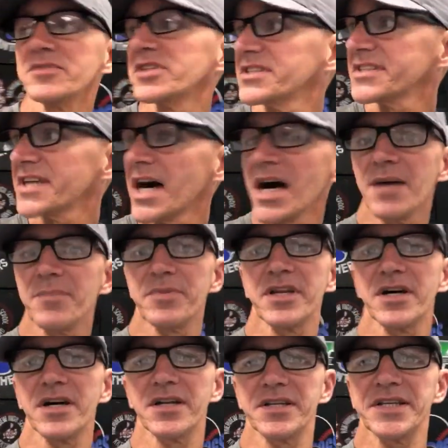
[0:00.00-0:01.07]
just hopping
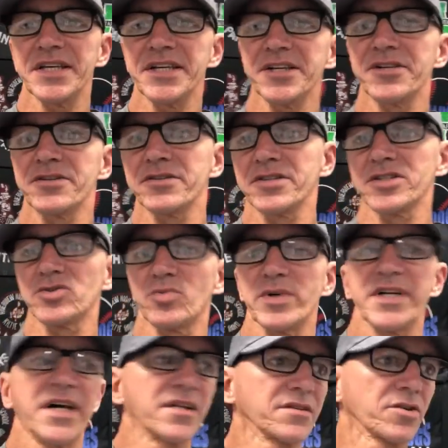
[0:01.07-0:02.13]
on here because we
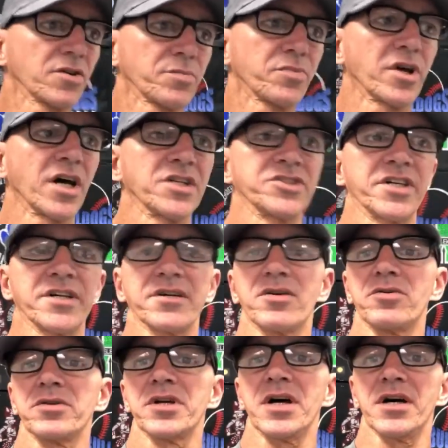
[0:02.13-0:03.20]
got a little project
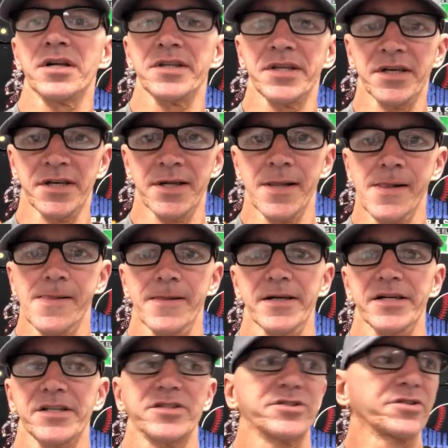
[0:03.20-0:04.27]
going on
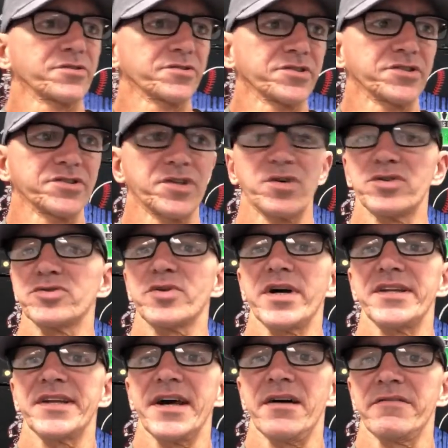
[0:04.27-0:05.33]
in Shirts and Stones
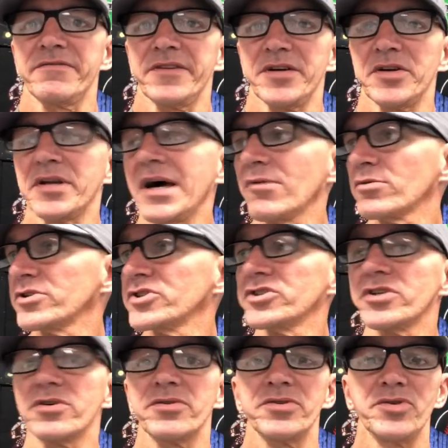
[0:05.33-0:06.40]
right now. Figured I would
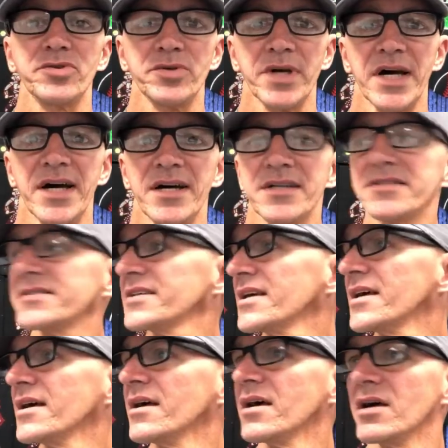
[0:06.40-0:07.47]
show you guys,
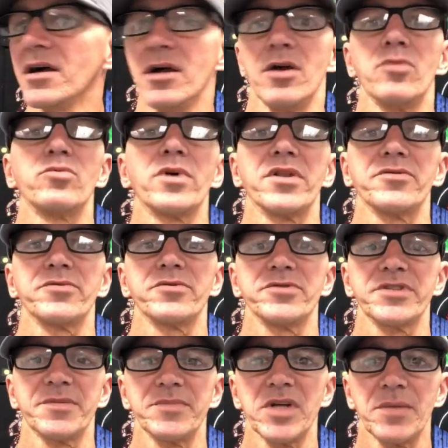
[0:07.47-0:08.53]
run
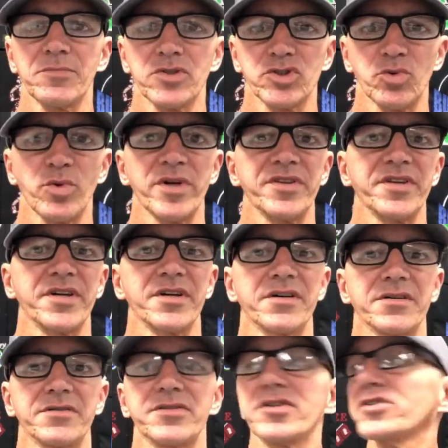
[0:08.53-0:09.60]
through some numbers with you
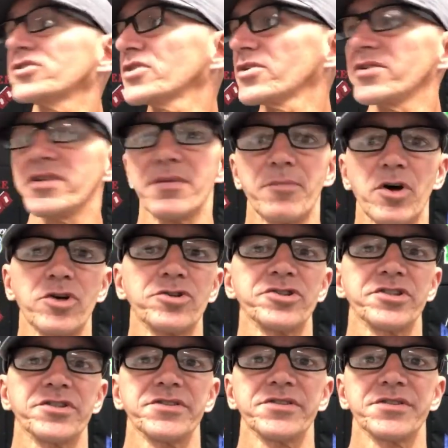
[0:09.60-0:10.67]
to show you the
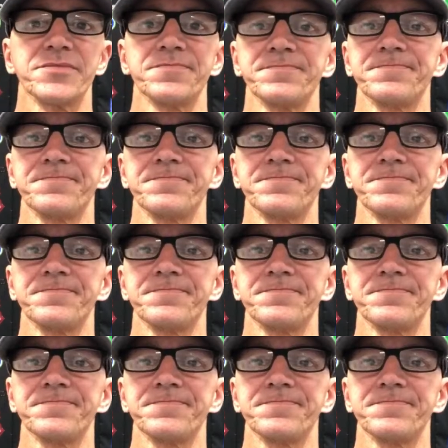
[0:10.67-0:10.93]
margins.